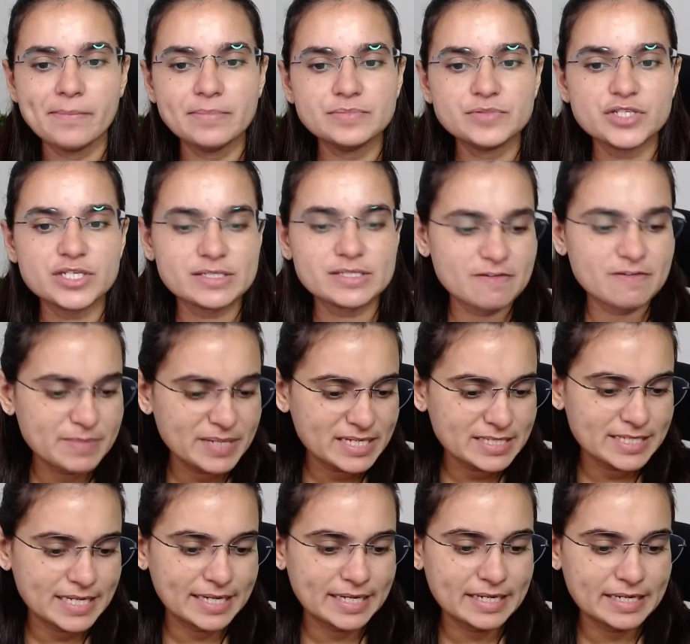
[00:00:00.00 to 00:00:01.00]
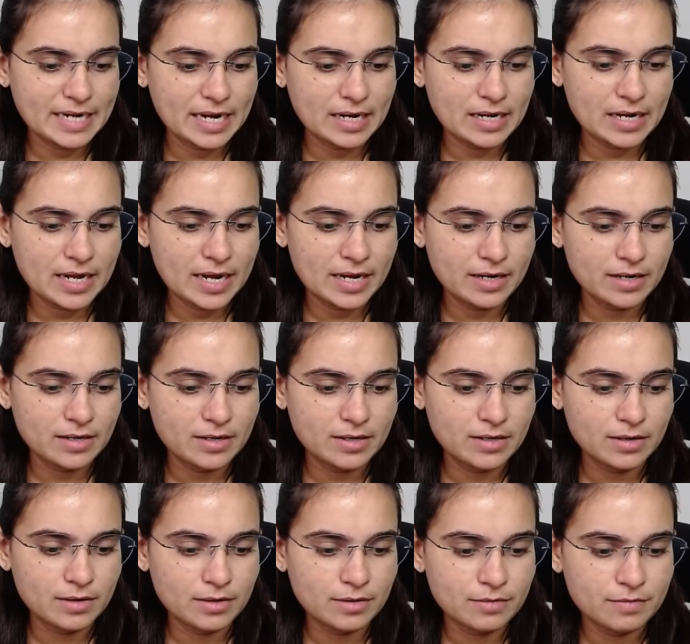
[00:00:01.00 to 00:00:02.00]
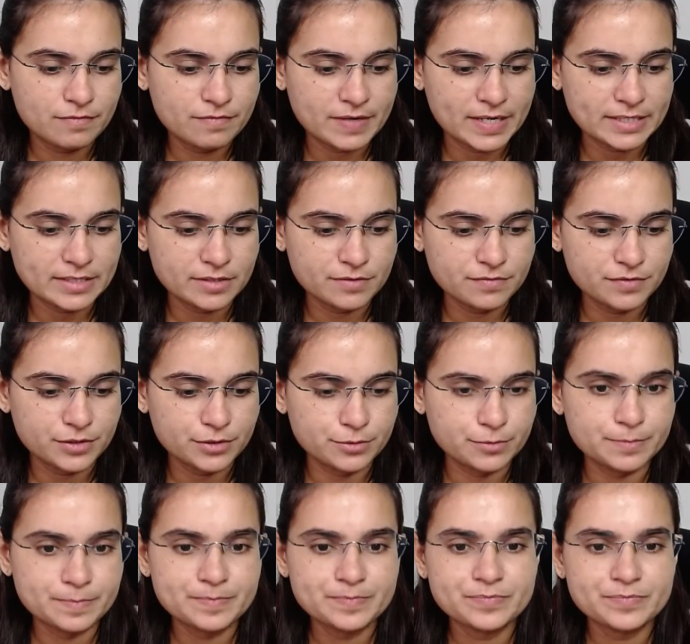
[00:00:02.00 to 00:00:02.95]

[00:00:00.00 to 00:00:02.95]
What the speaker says: Just give me a second. I'll find it for you.